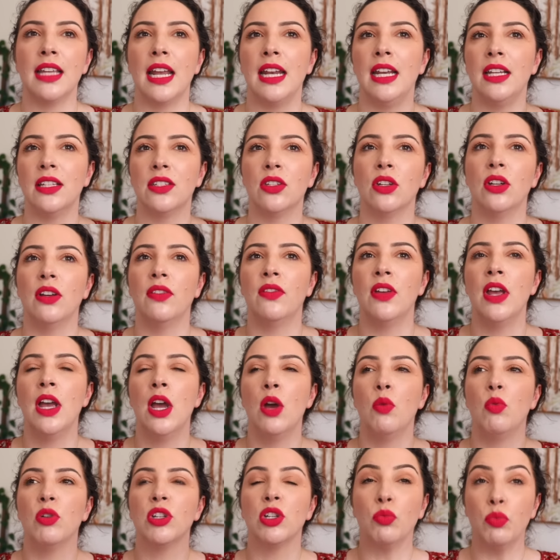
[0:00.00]
and it sort of
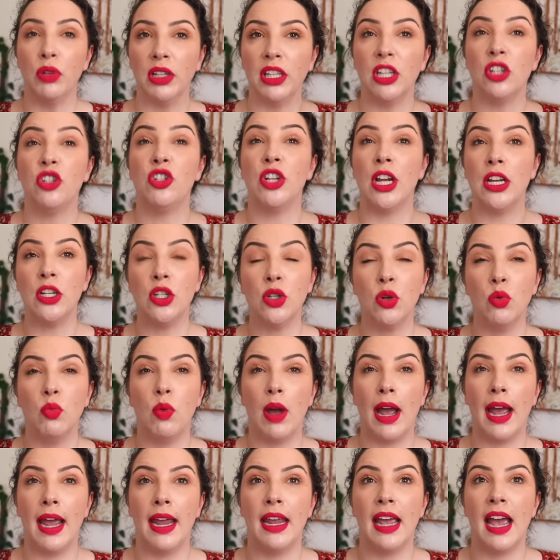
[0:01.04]
was a really gentle
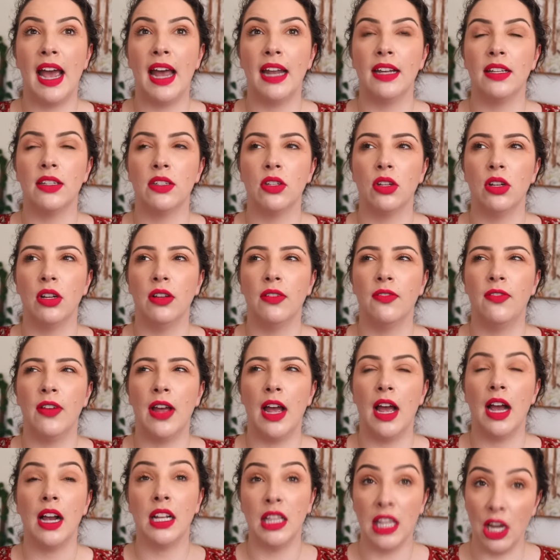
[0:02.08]
way at sort of
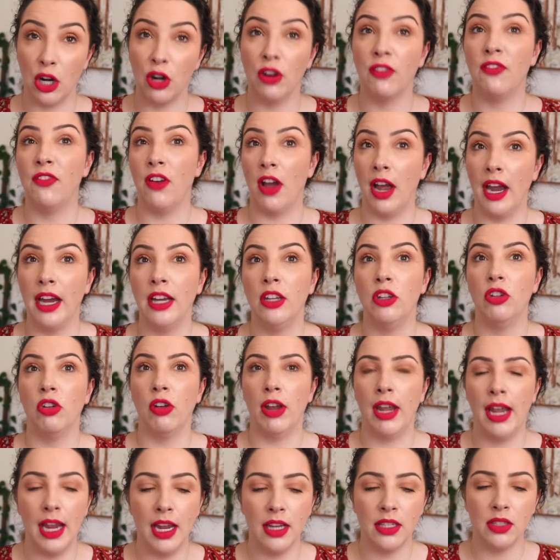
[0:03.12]
clarifying your
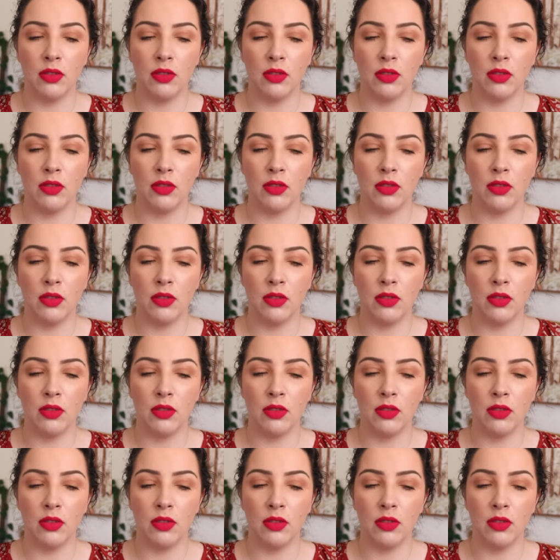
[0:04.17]
hair.